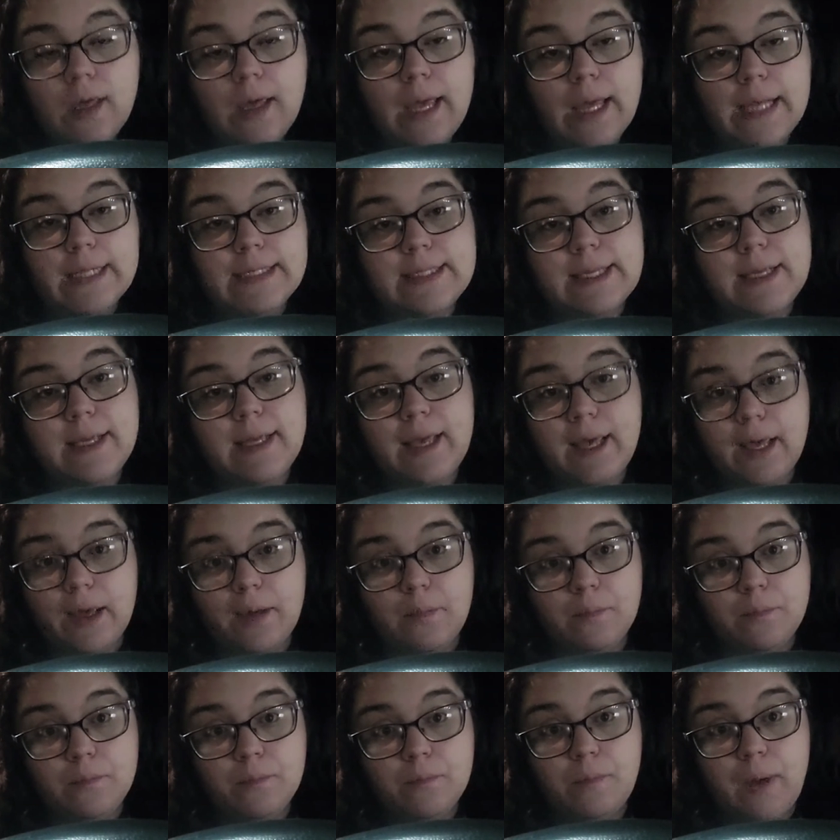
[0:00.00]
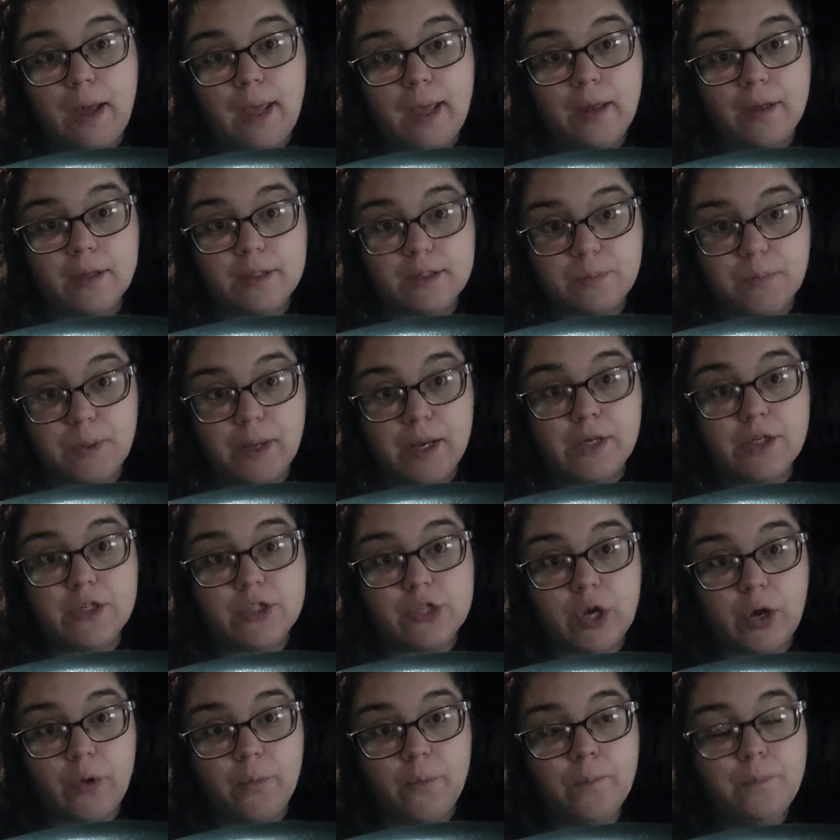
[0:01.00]
it's him, my husband,
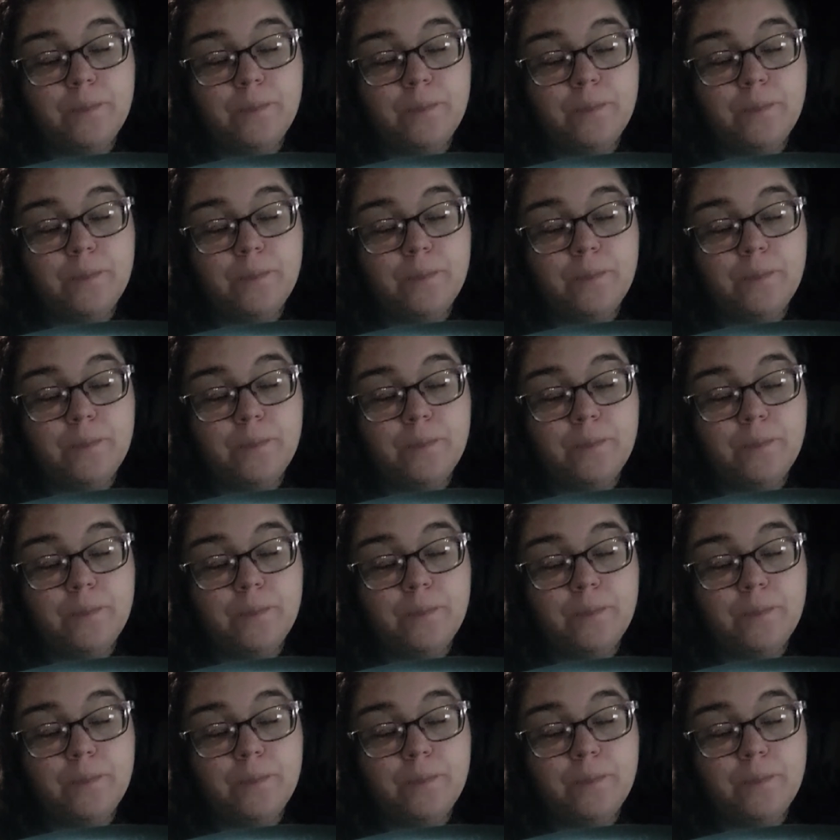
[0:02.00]
Joe.